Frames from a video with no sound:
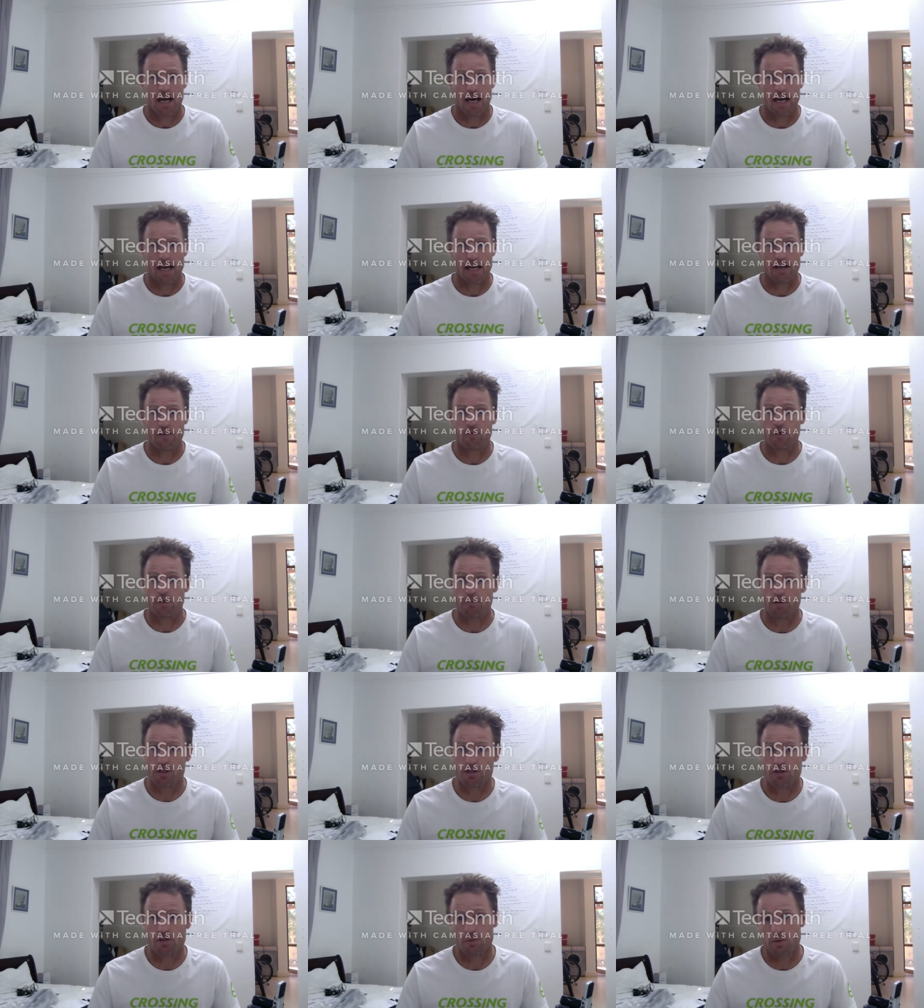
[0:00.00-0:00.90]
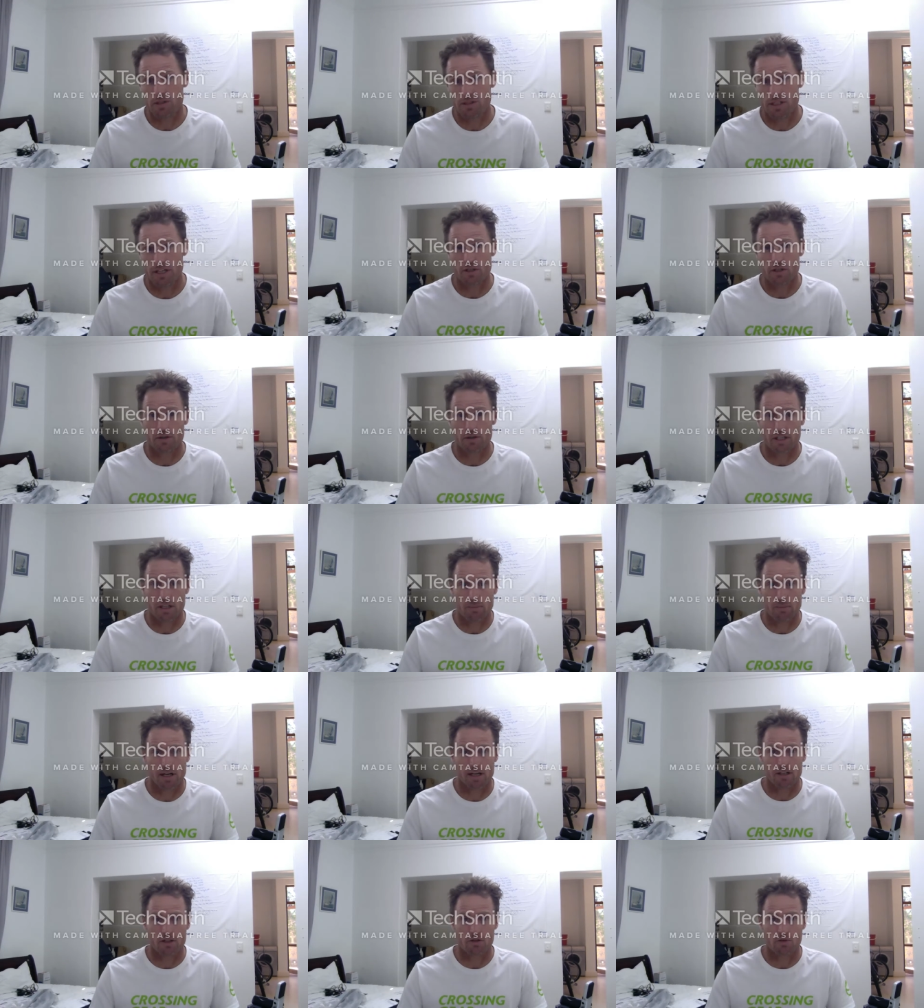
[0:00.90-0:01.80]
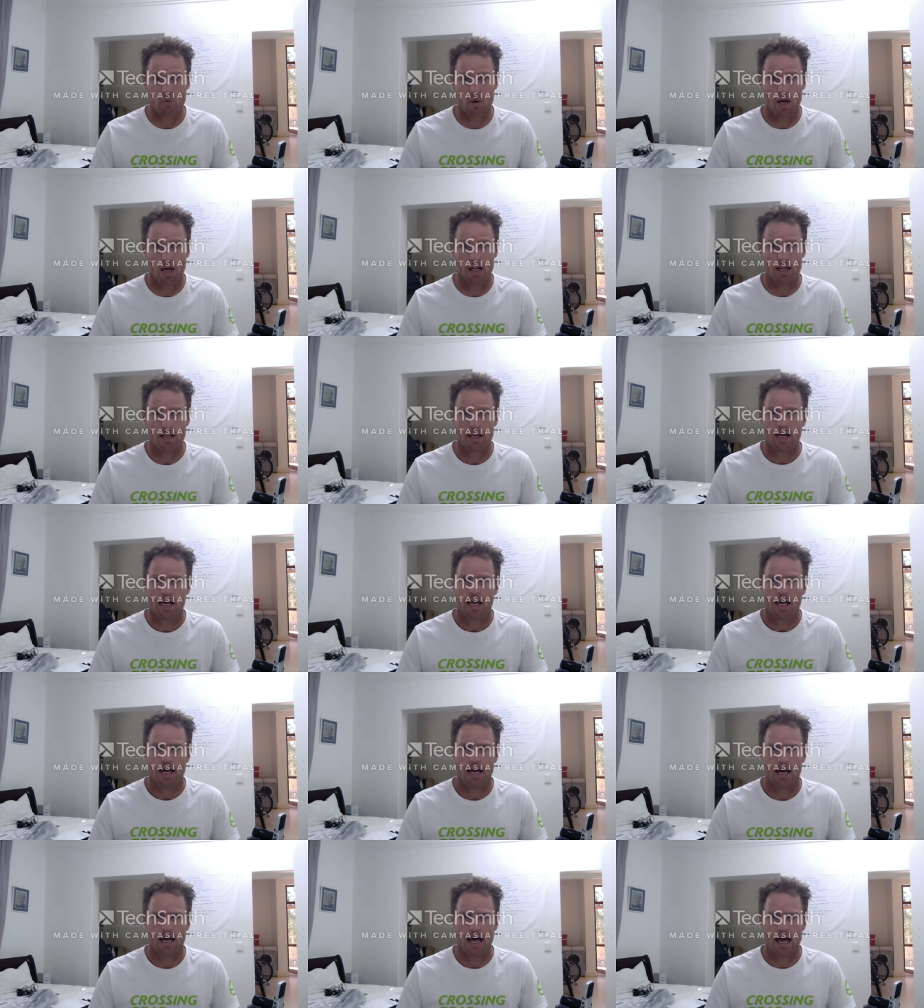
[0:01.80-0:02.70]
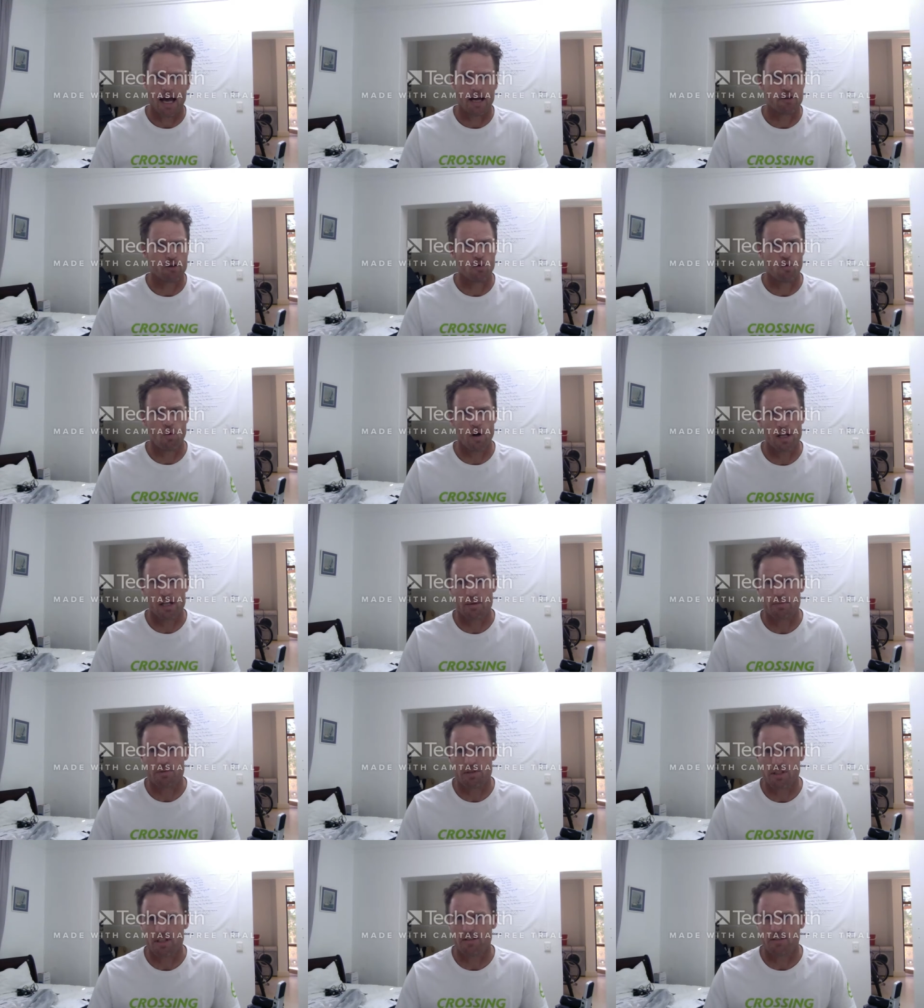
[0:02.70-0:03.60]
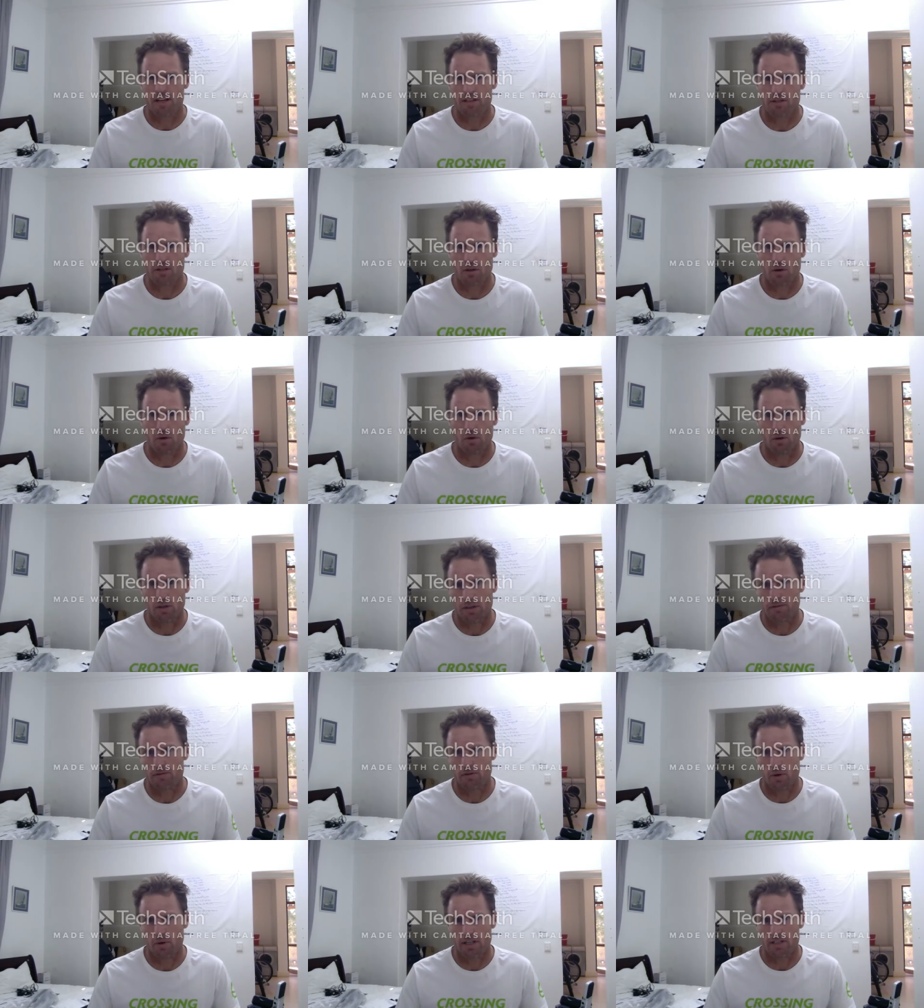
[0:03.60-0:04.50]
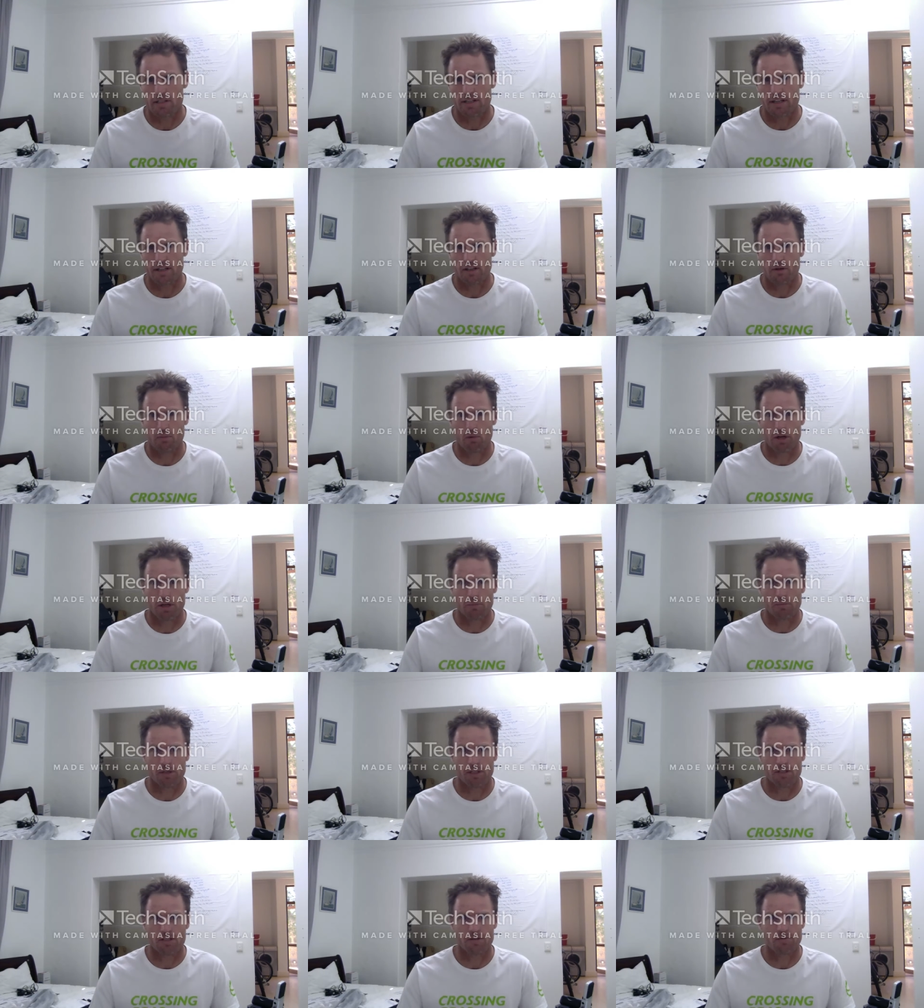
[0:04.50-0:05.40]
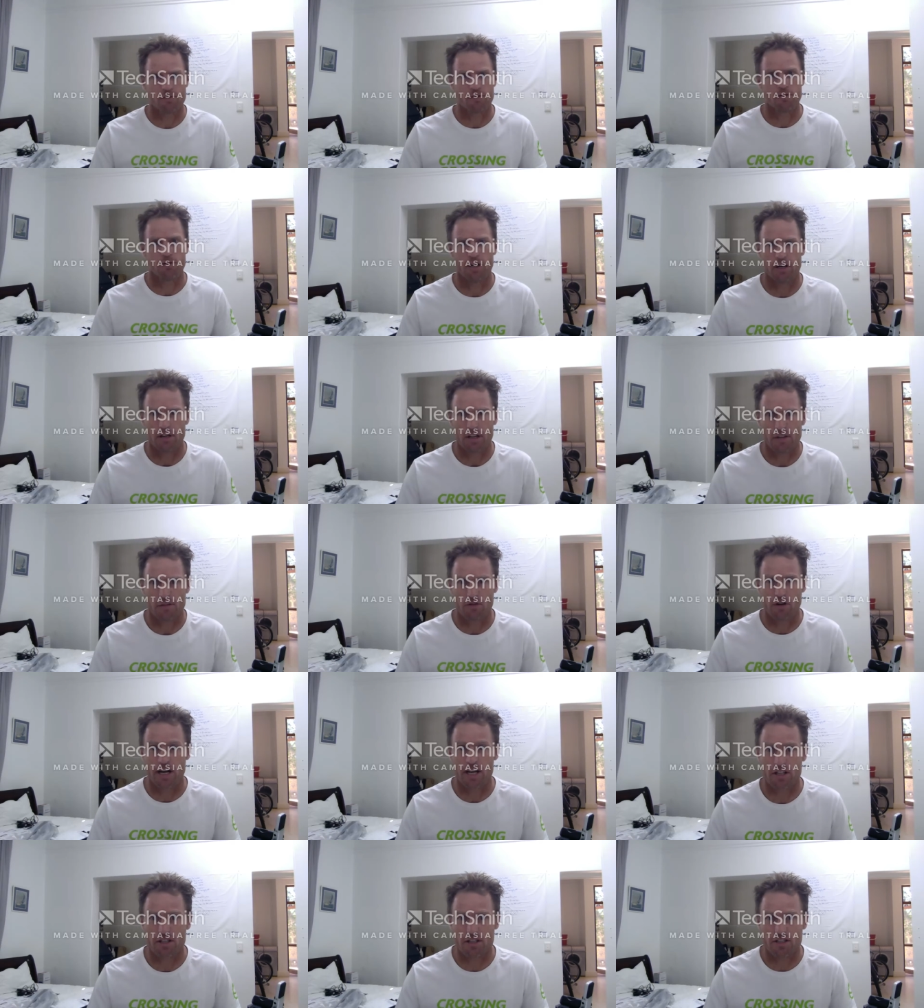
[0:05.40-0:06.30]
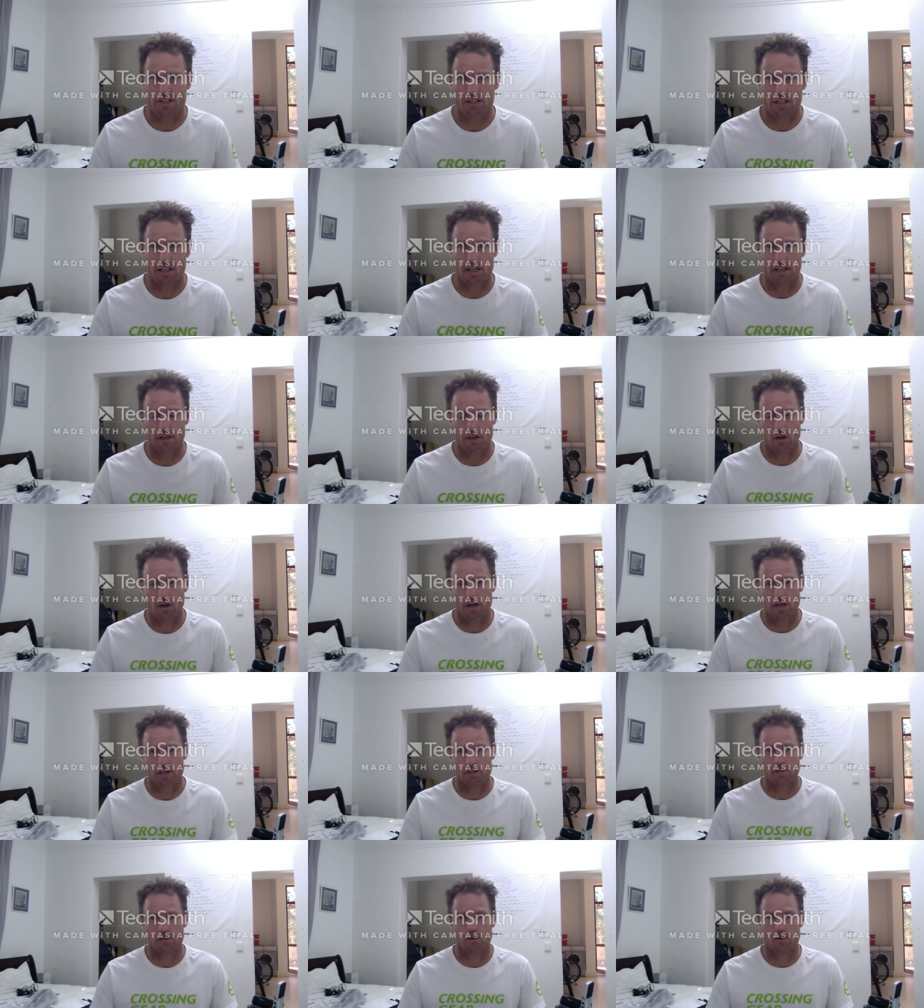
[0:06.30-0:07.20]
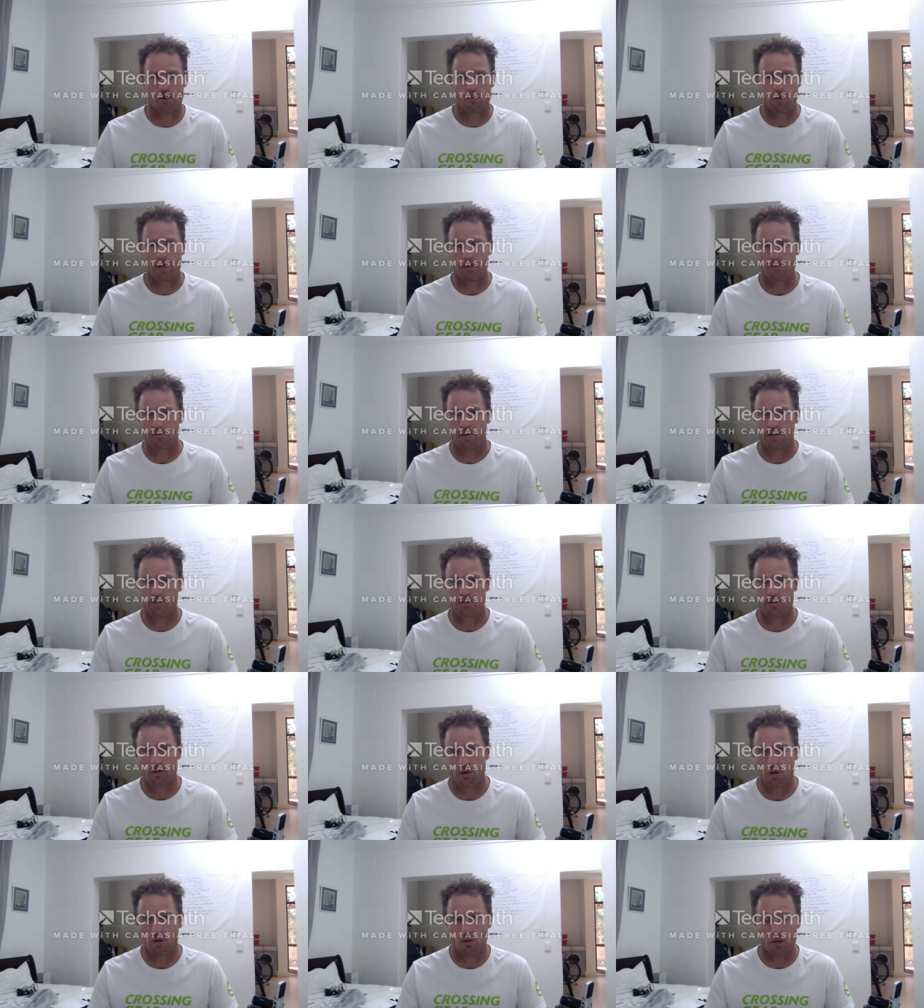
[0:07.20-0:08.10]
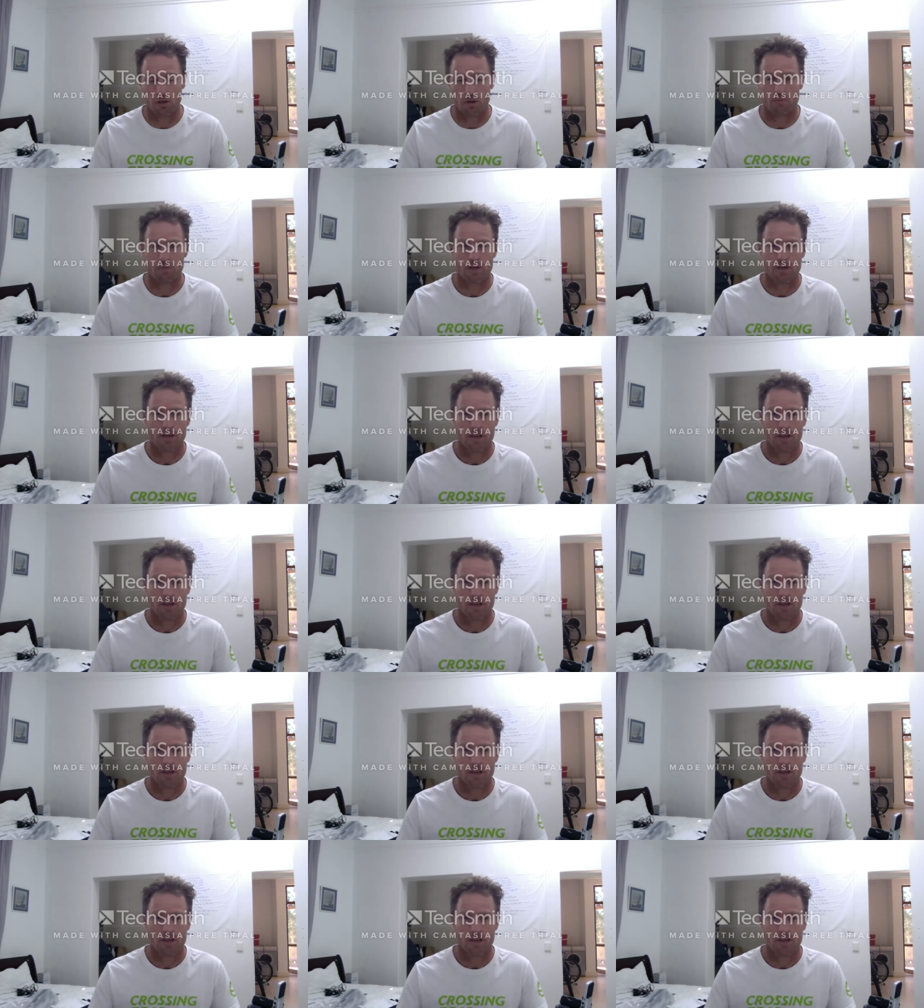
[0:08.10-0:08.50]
Uh, if we miss you, we'll send you an email as well. Uh, and you're welcome to give us a call if you want to set an appointment, if you're, if you're anxious to get going and you can't wait for us to call you.